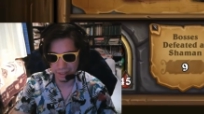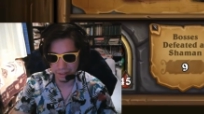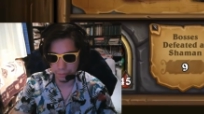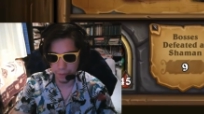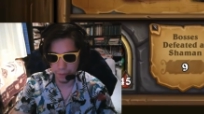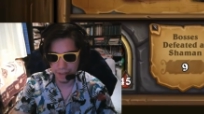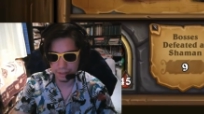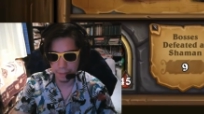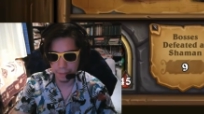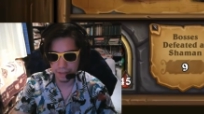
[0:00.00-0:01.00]

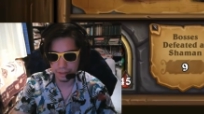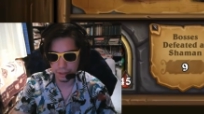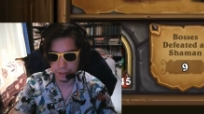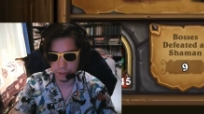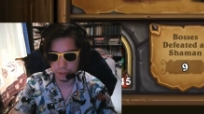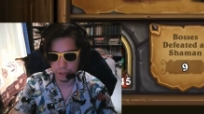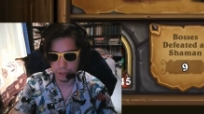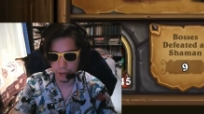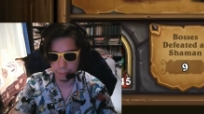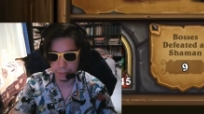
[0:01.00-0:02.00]
Vexmancer
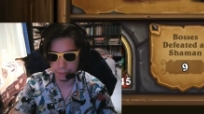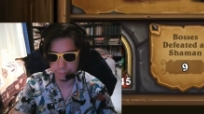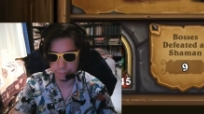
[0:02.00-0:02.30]
Stormy.